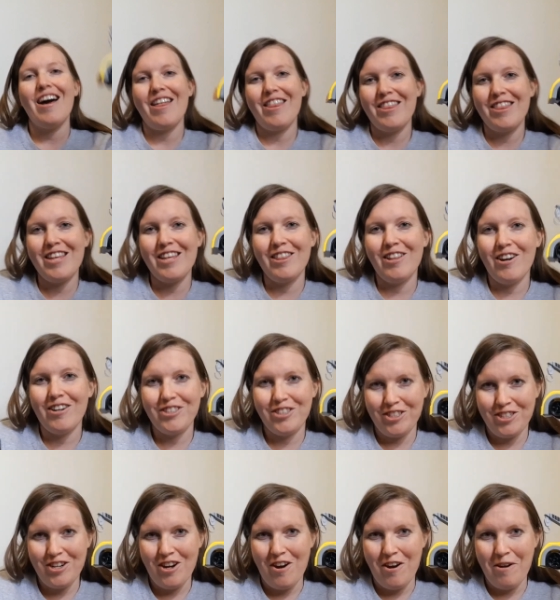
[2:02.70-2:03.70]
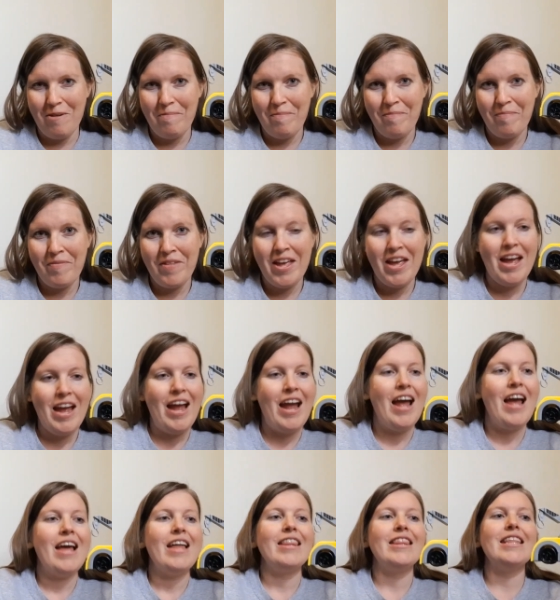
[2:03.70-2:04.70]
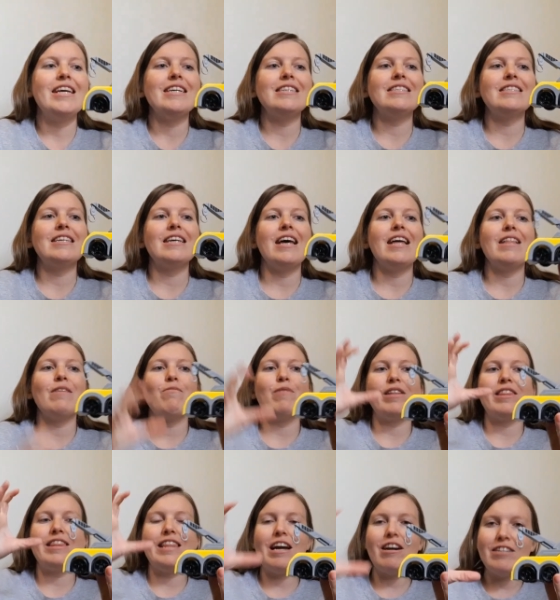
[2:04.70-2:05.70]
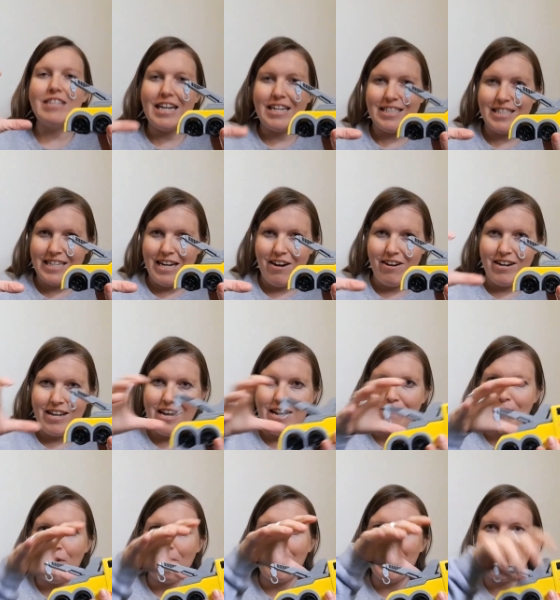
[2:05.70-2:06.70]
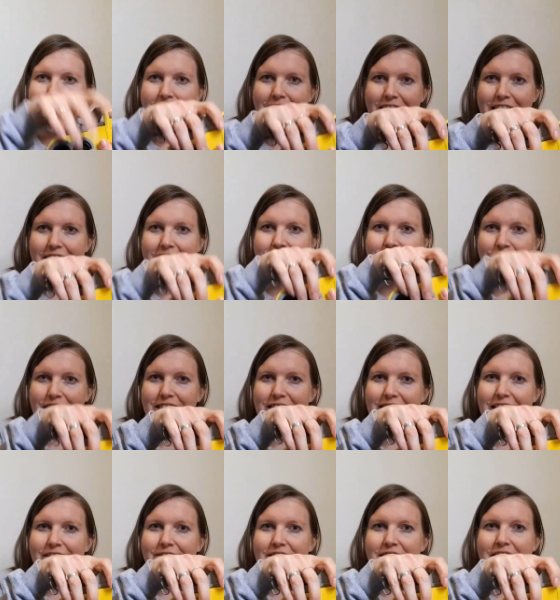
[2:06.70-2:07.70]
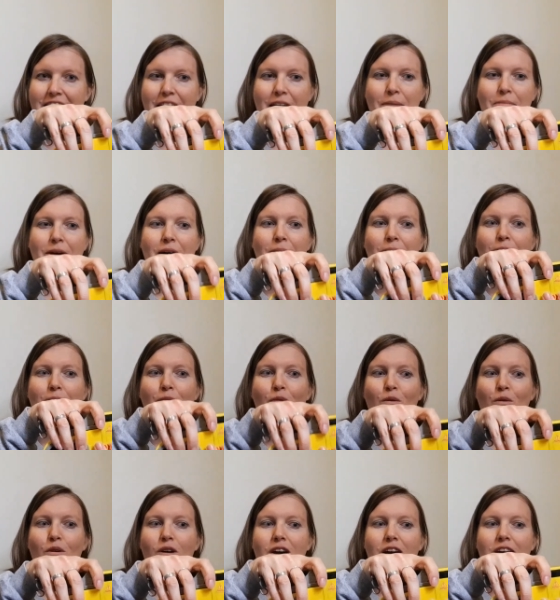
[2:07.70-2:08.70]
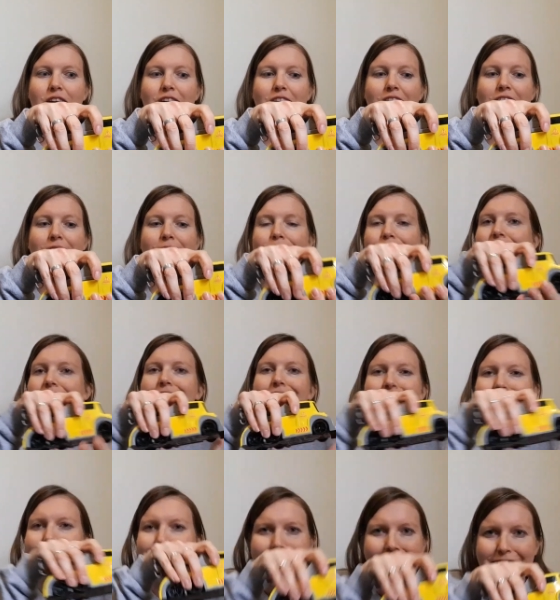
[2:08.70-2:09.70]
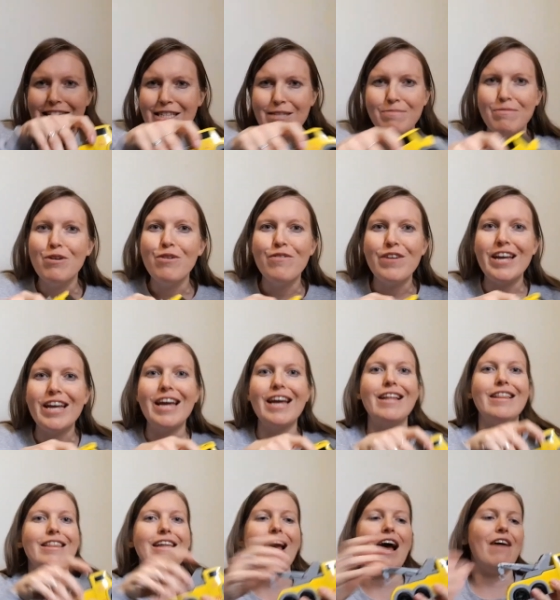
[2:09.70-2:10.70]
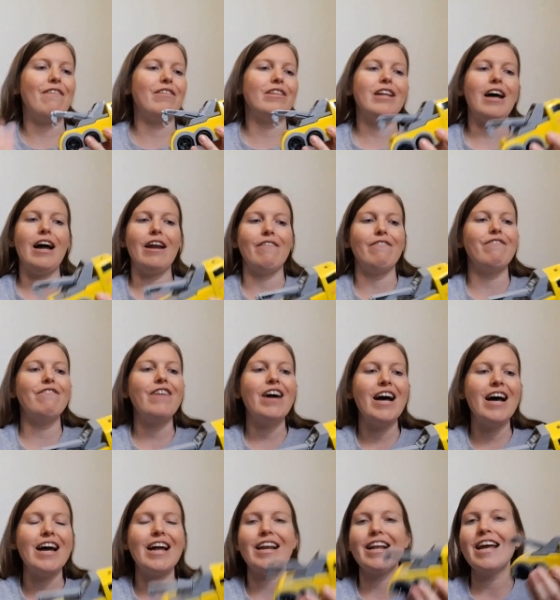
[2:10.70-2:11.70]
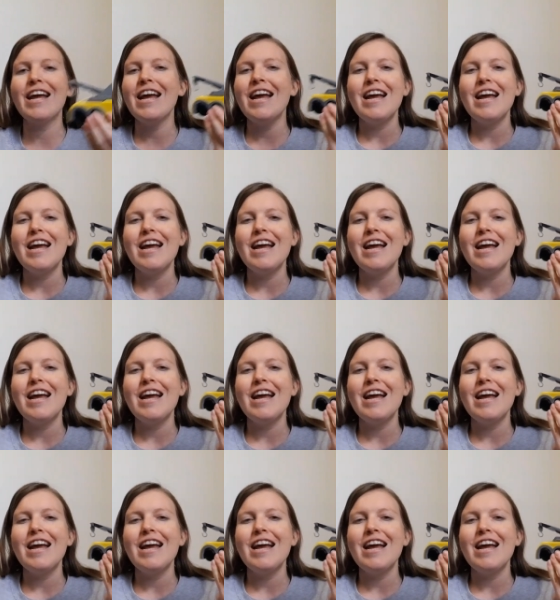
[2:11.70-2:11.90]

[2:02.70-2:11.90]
the larger car. This, with their dexterity and mobility, it just gives them more success moving it. They have a lot of fun.